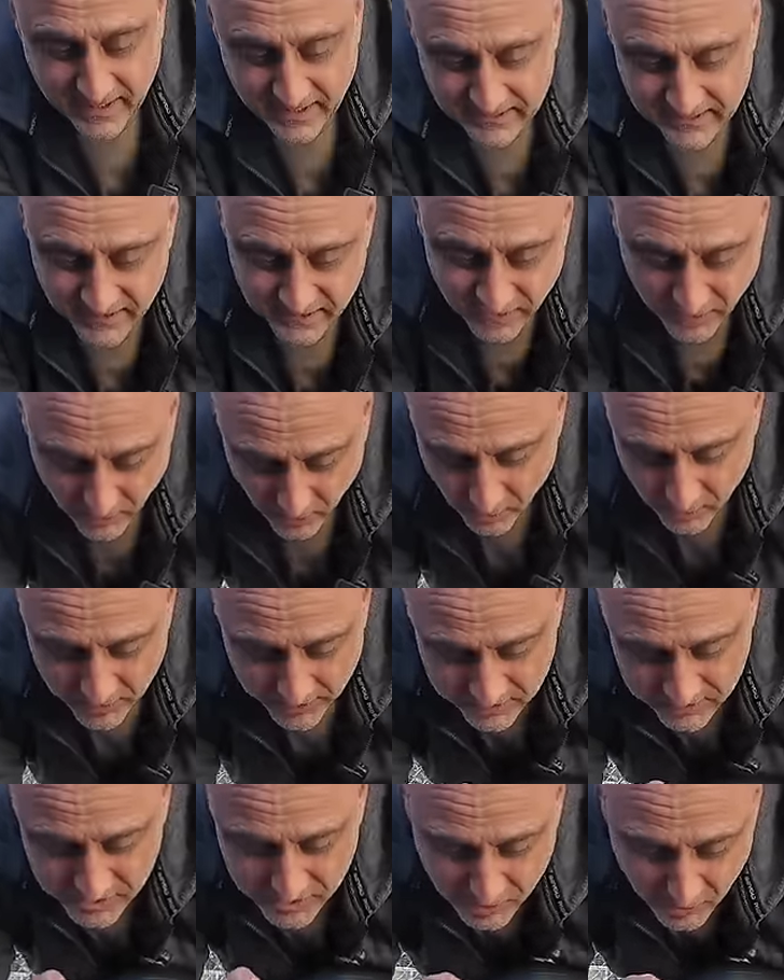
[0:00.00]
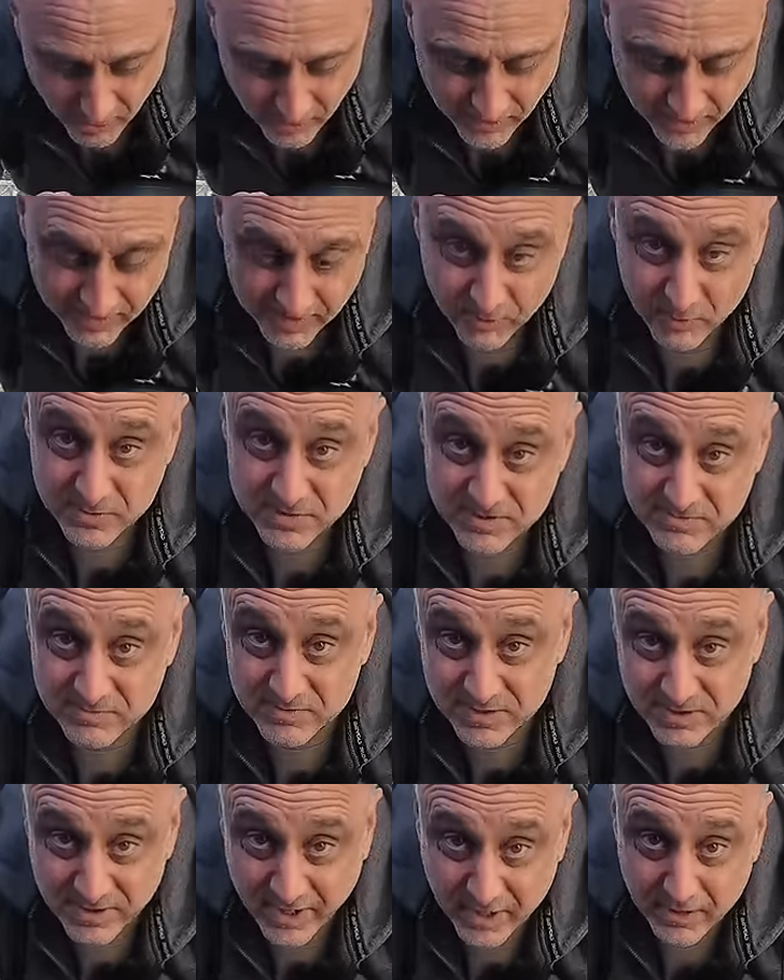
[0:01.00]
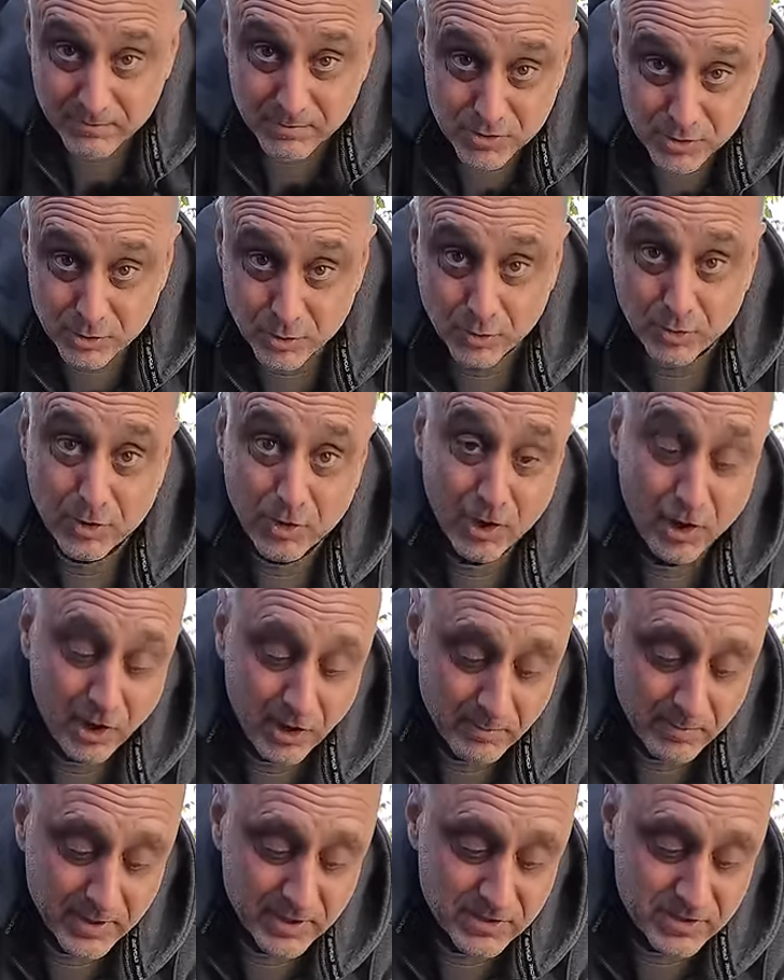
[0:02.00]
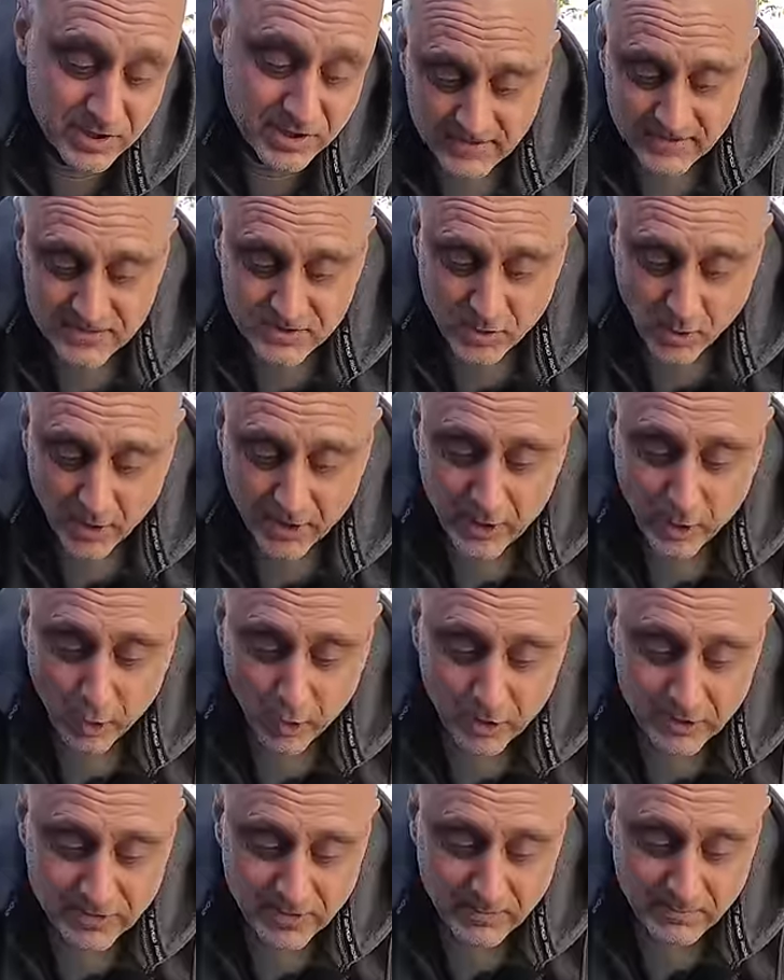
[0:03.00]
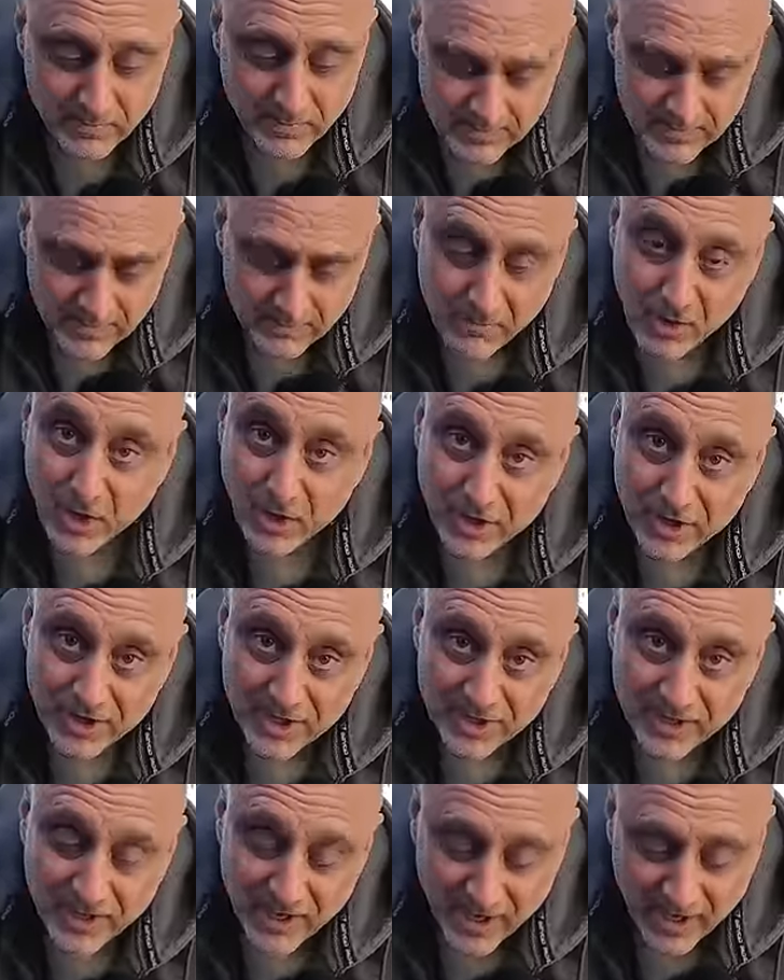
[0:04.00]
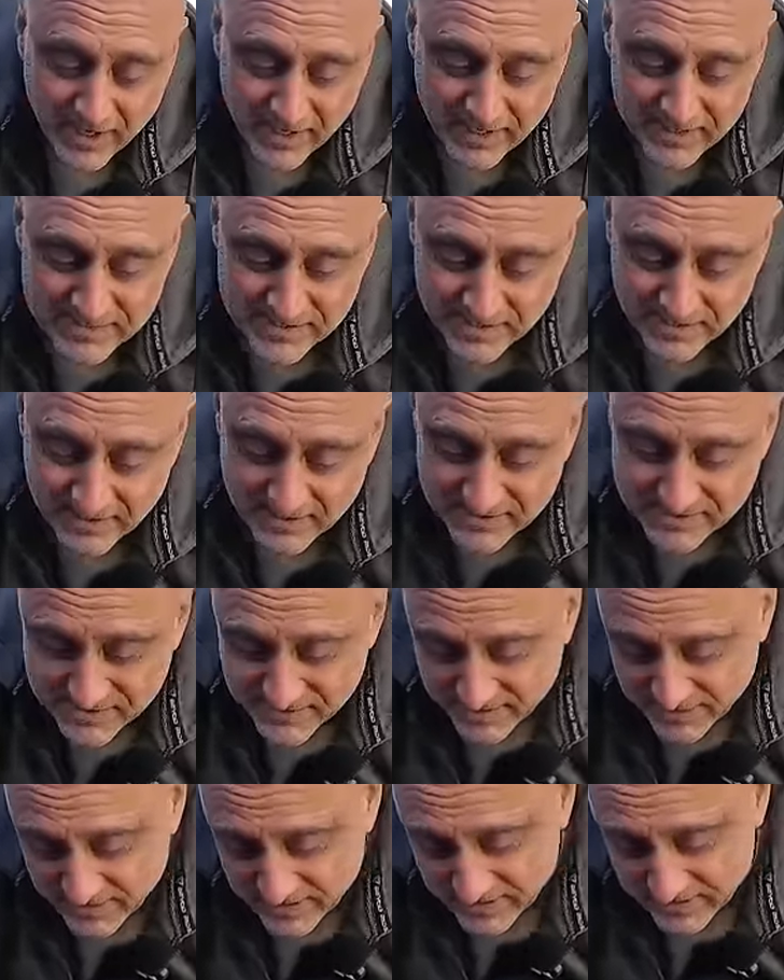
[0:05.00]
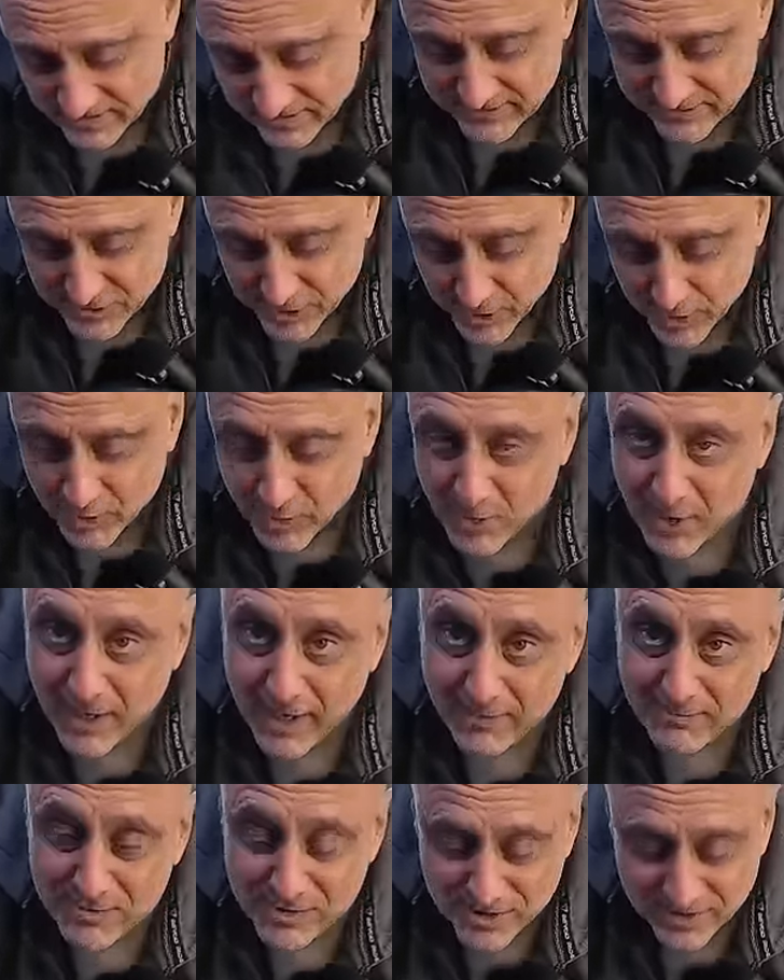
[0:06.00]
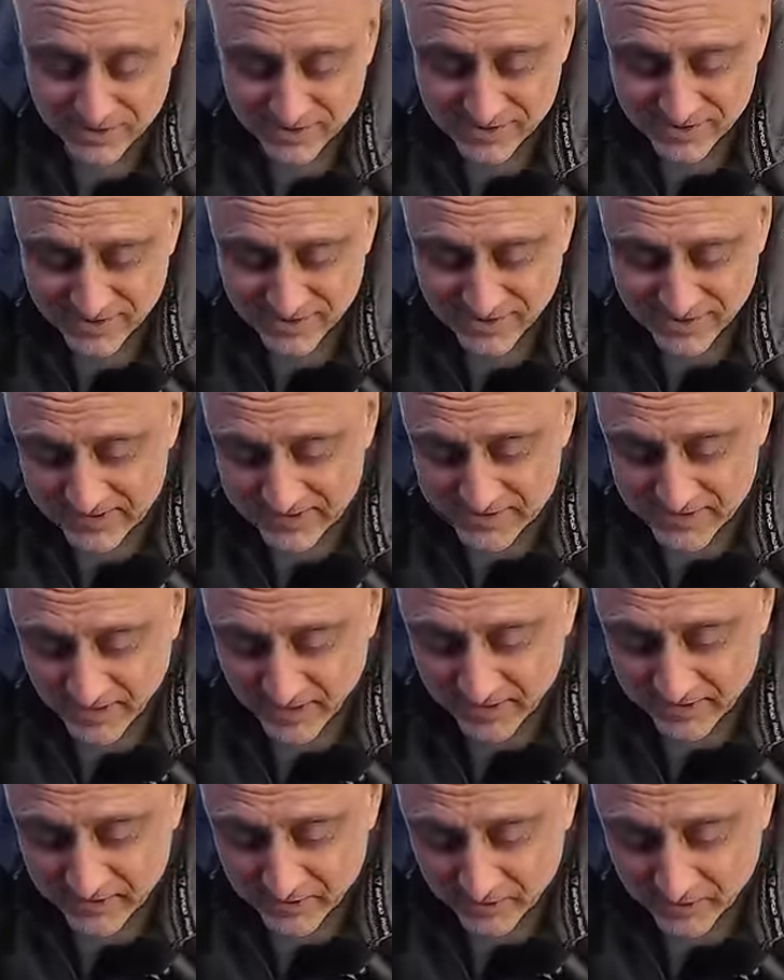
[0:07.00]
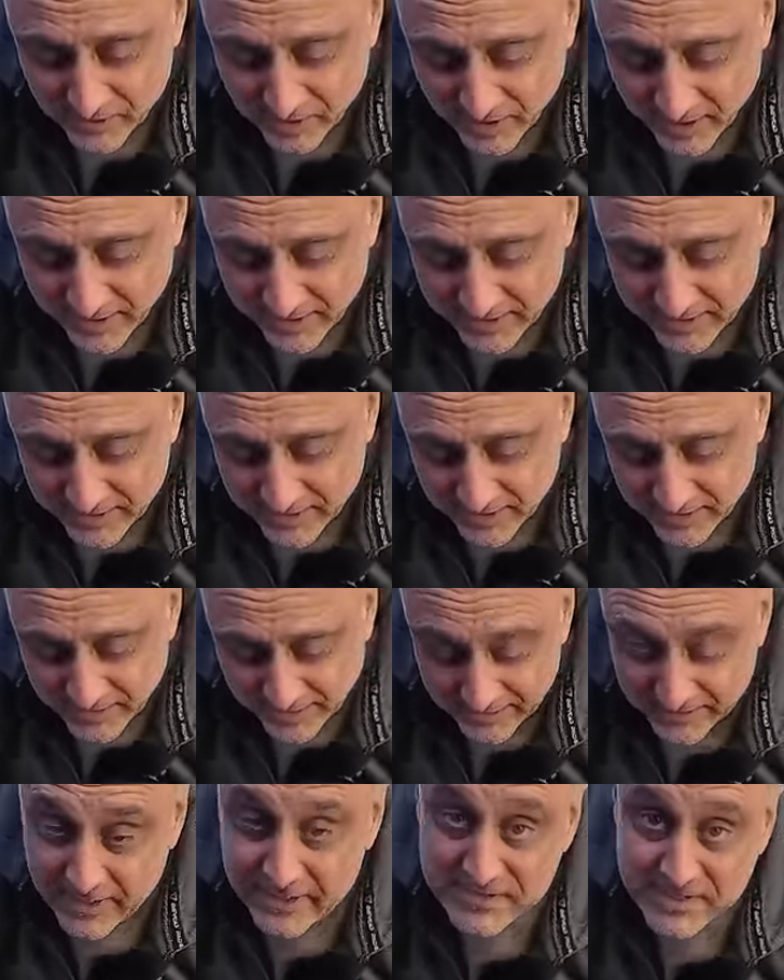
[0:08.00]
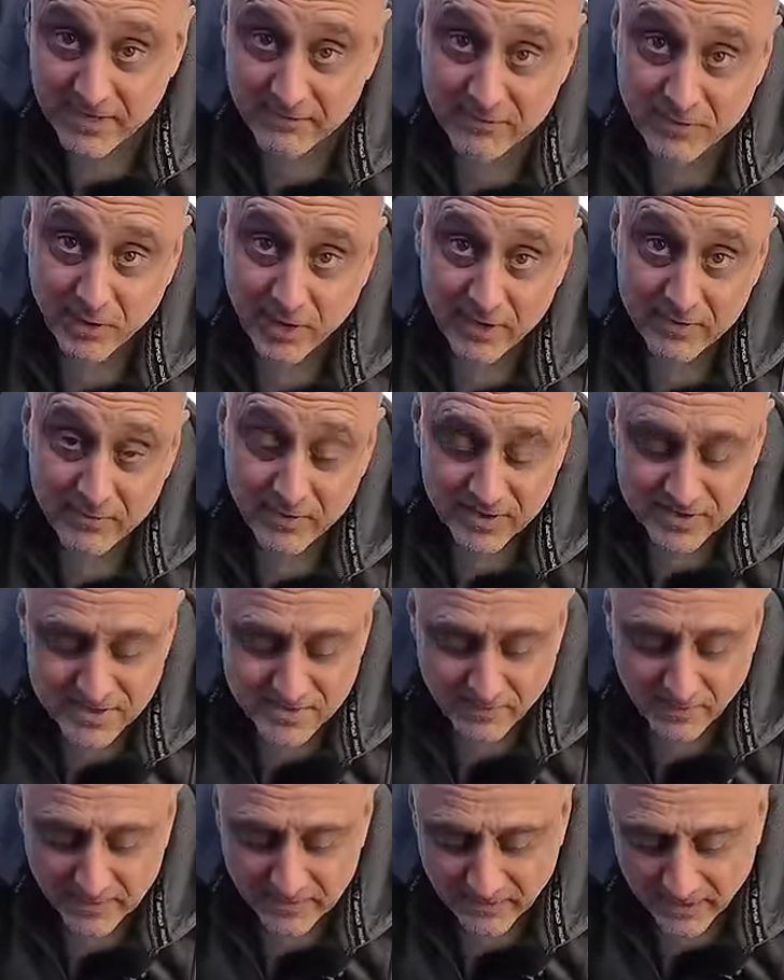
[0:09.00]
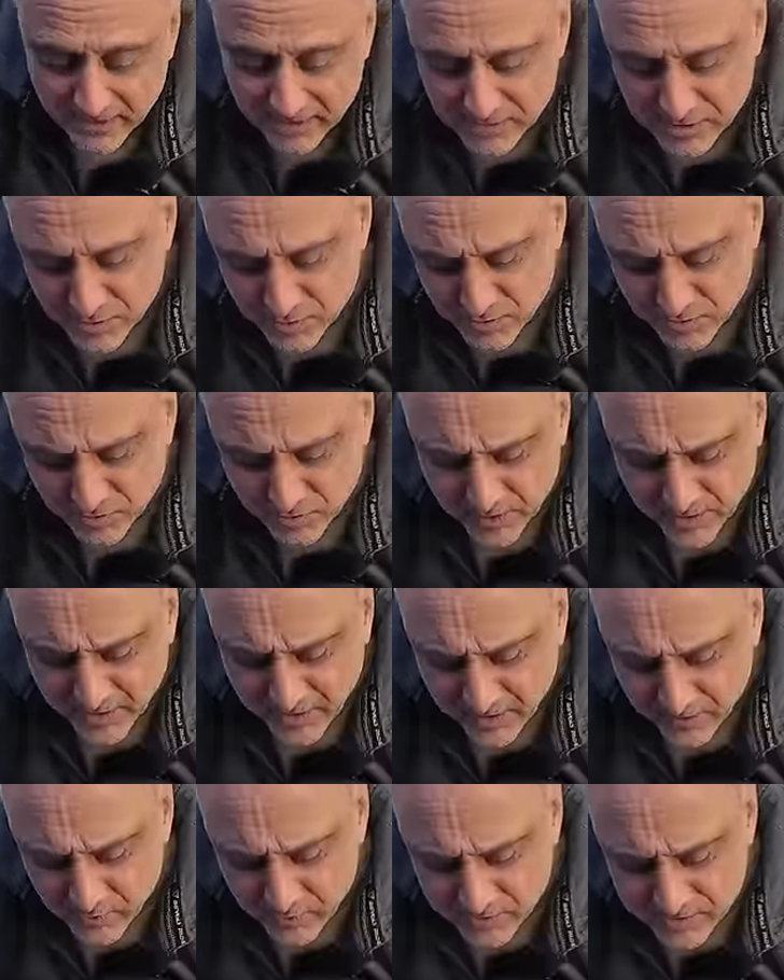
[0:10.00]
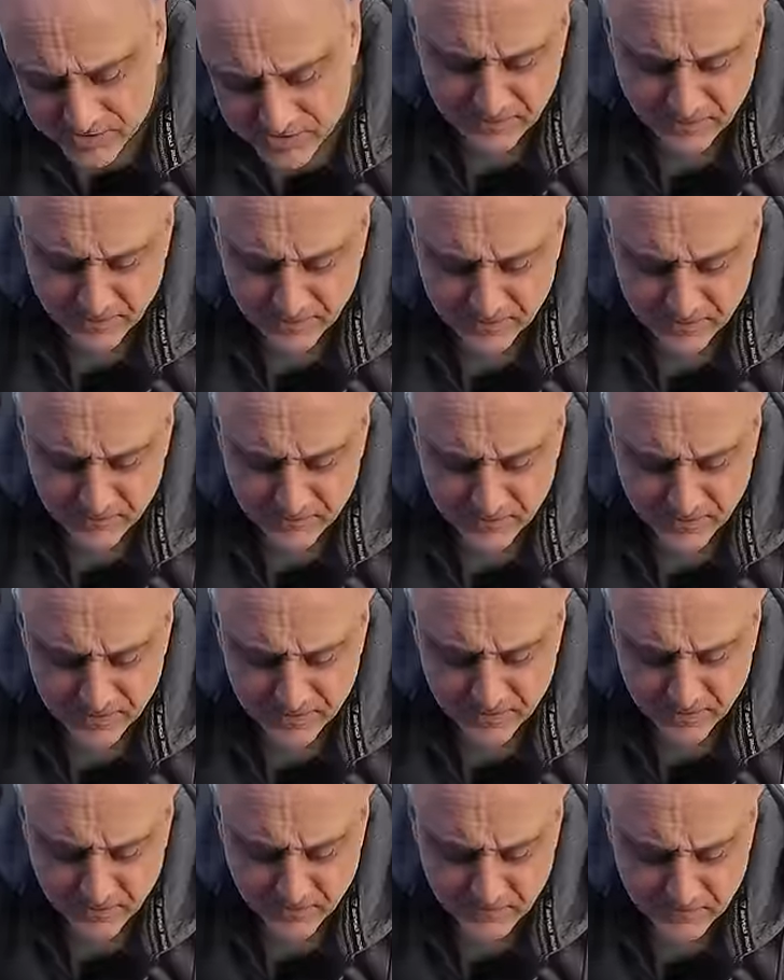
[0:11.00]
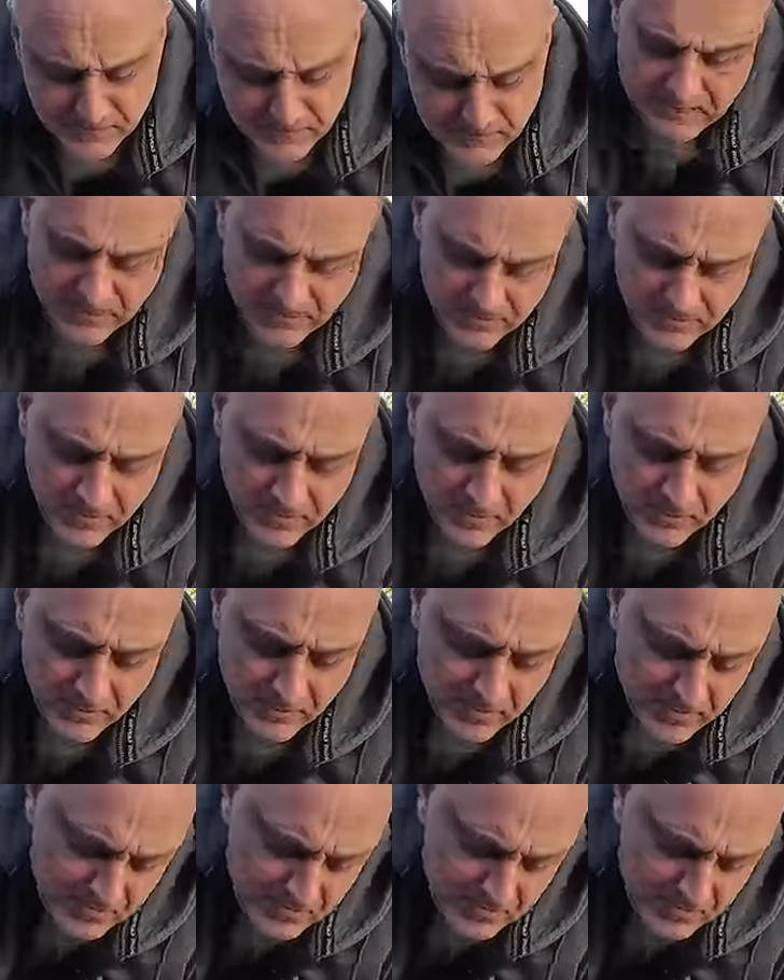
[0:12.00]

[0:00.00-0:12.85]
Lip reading: and I did the whole install and it was like pure garbage. So I called up the marketing guy and I said, listen, two options is either and that's after I spent like 2-3 hours on a video. There you go.